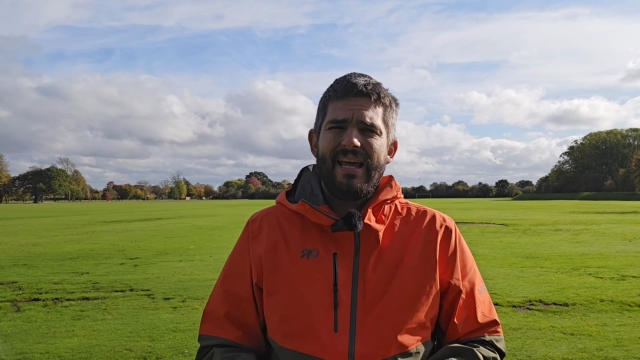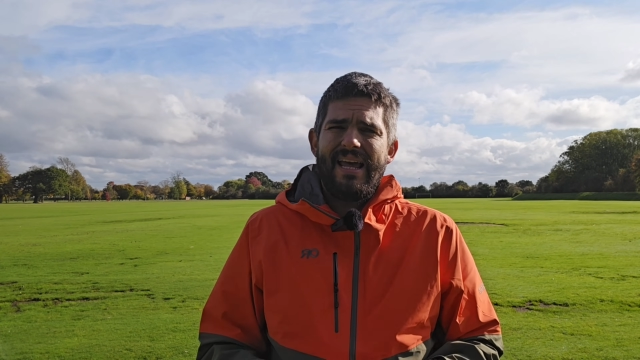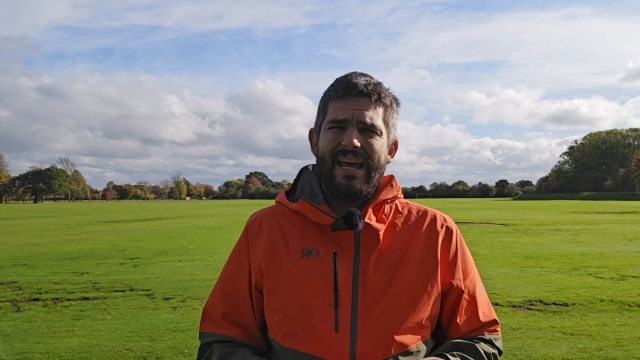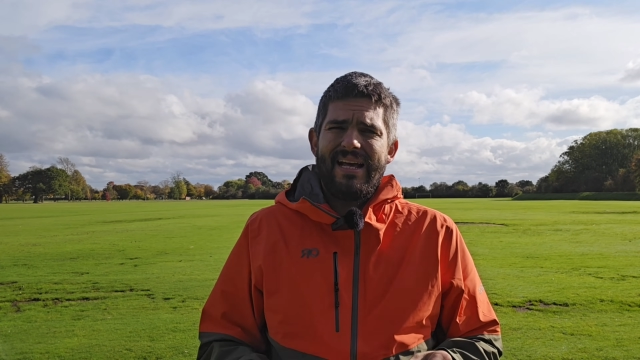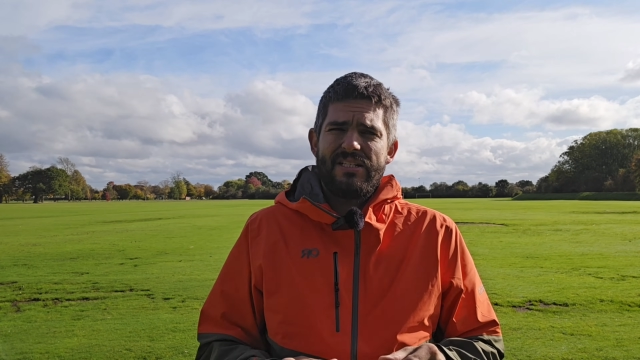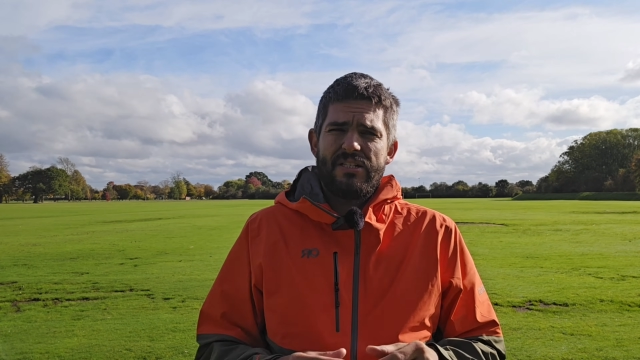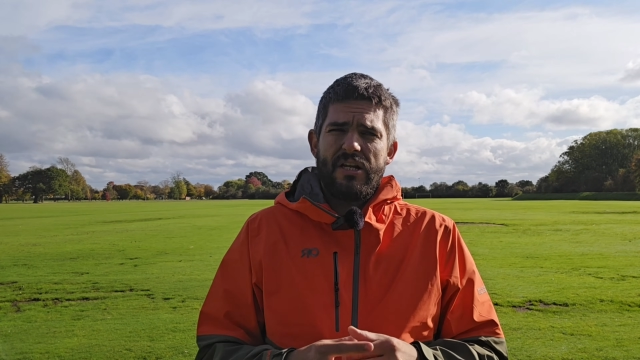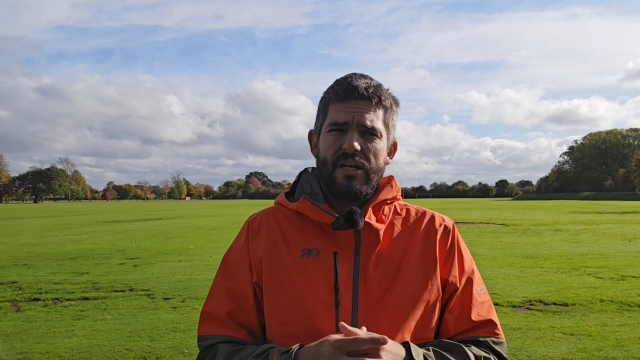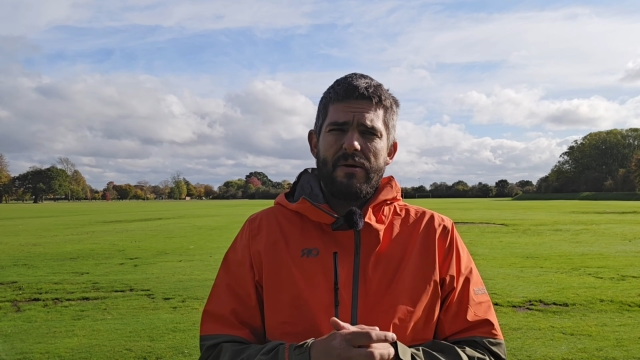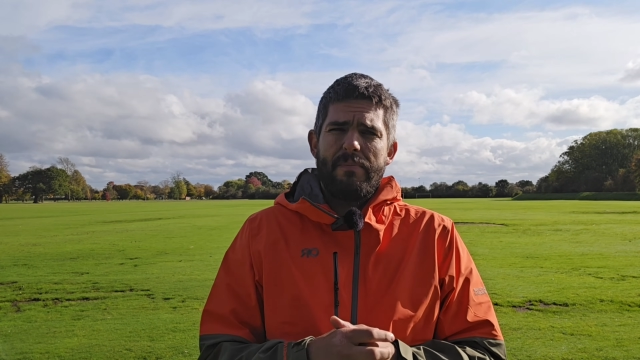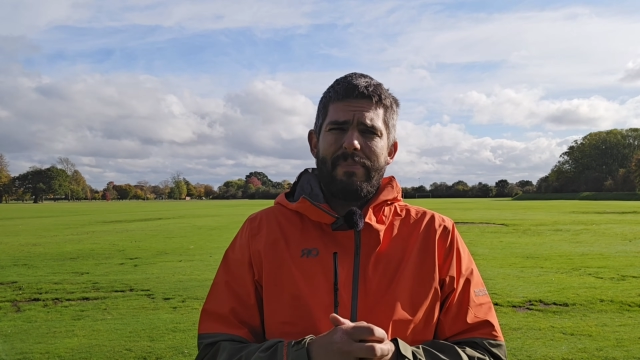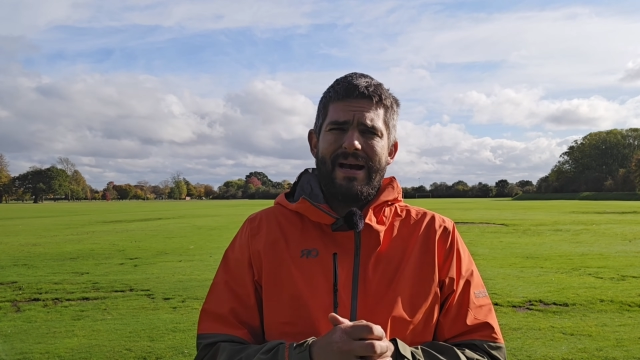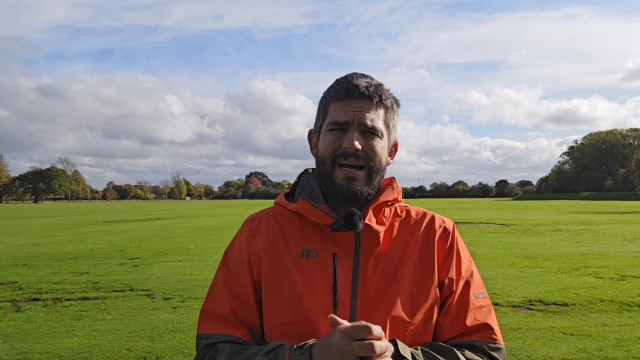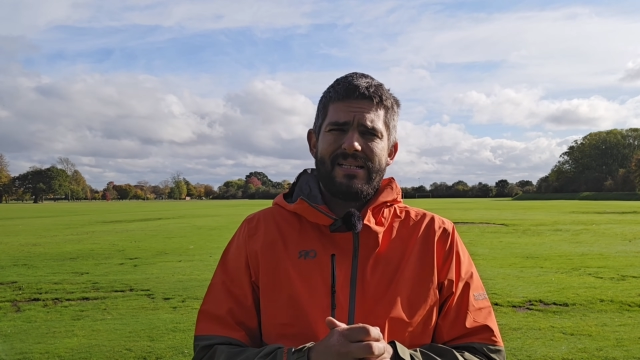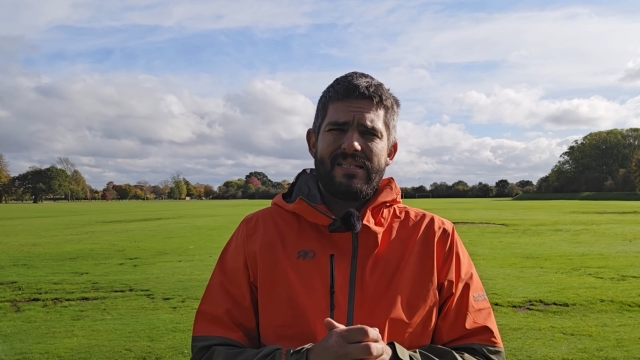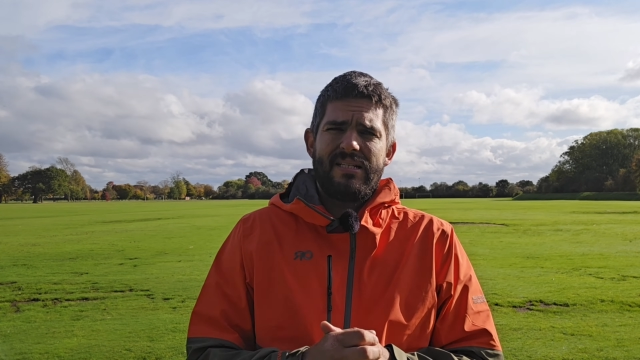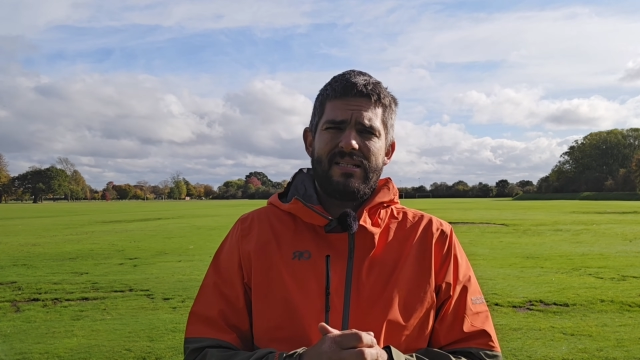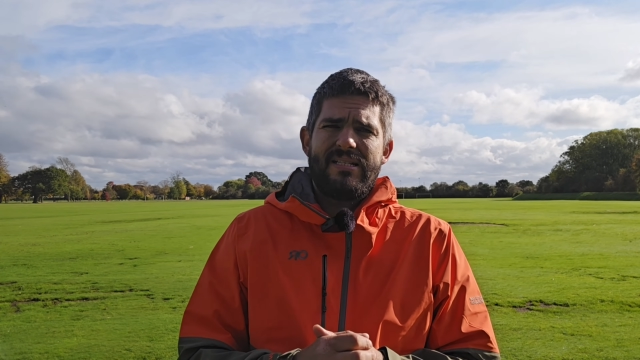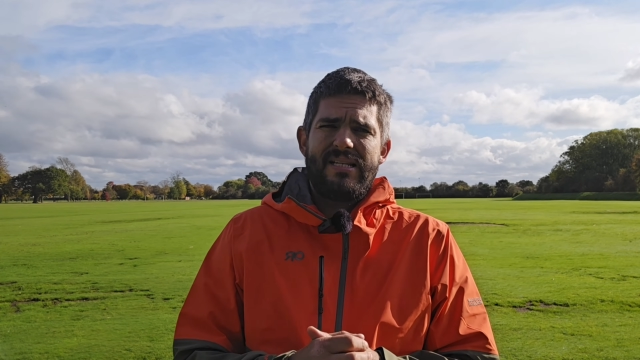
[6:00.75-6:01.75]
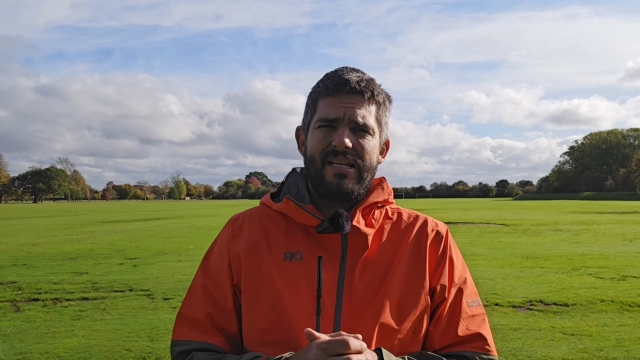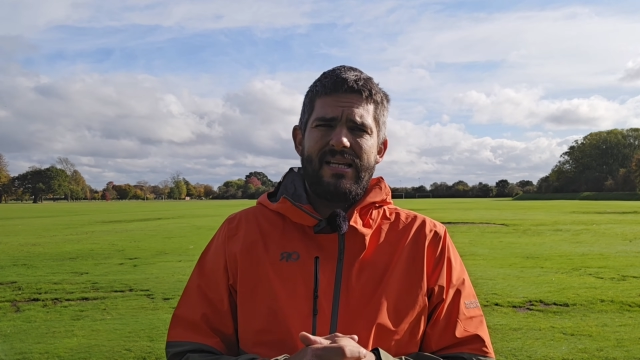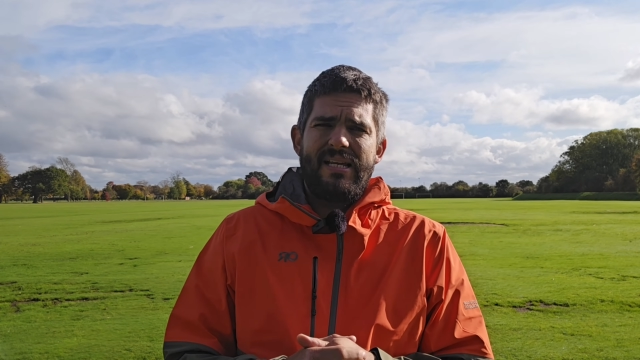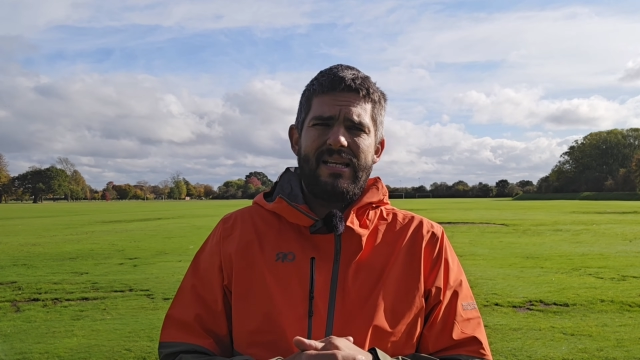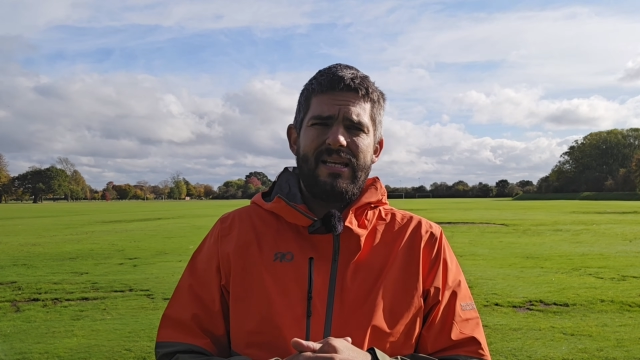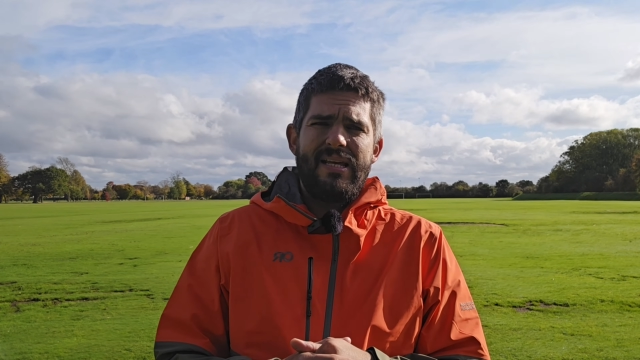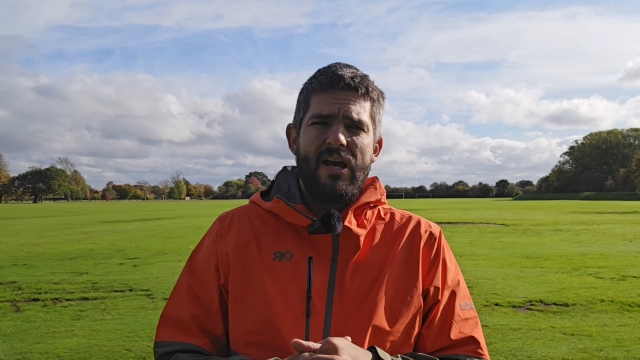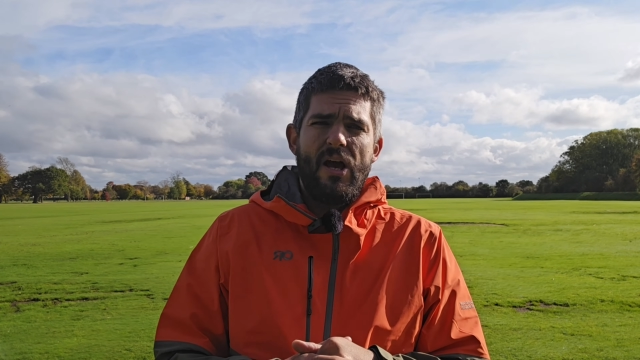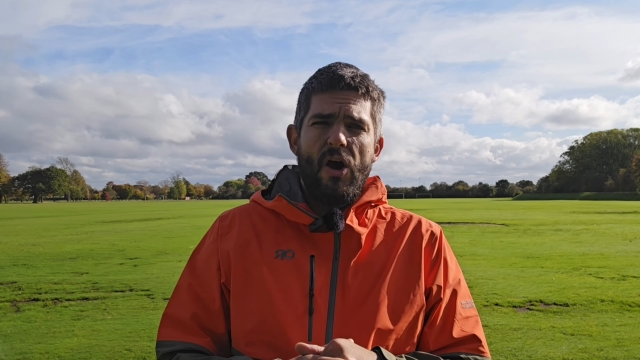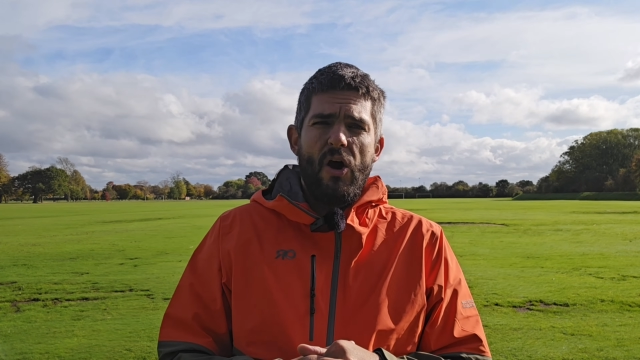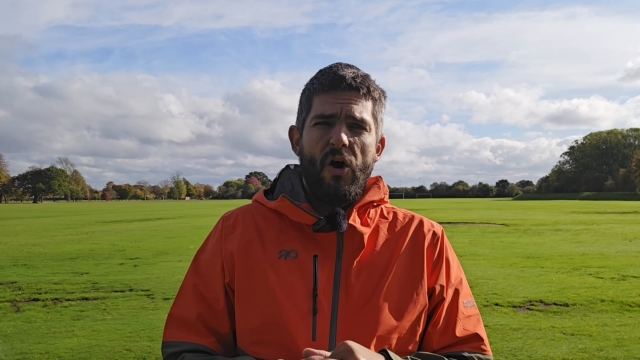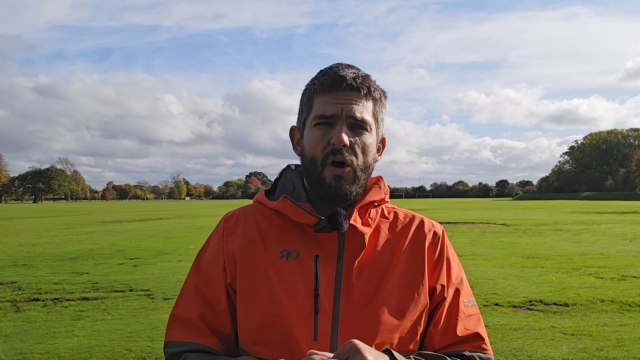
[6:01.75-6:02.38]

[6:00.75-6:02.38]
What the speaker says: It has a capacity